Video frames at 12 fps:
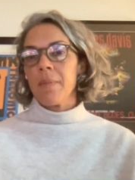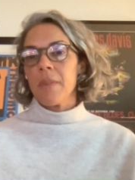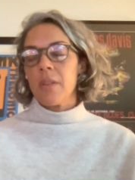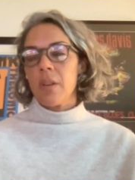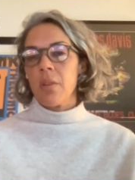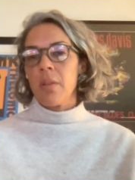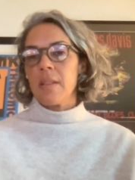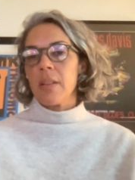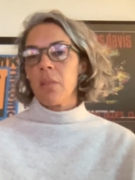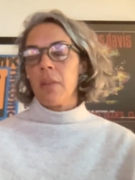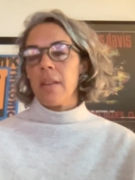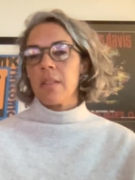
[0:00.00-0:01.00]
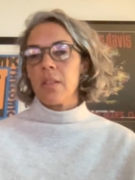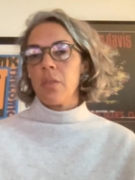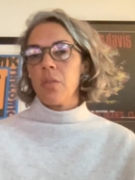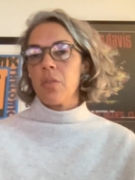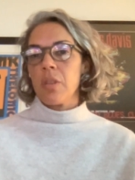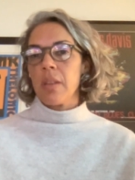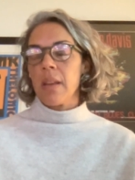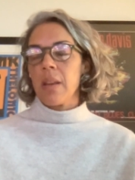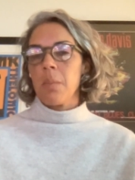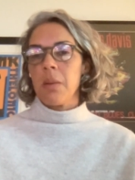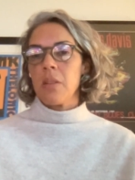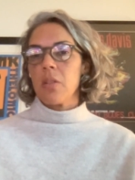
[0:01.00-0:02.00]
So it's a great solution that
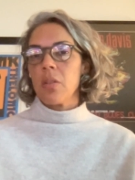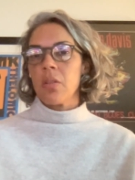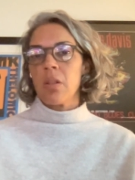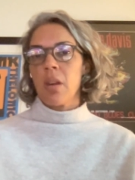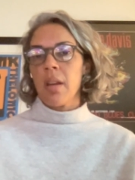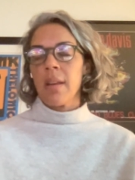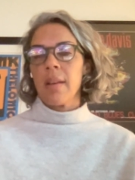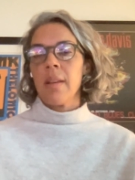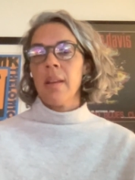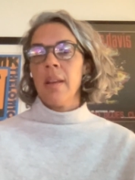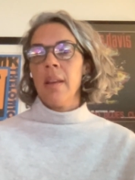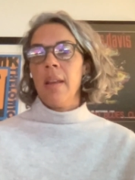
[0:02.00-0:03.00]
can be turned on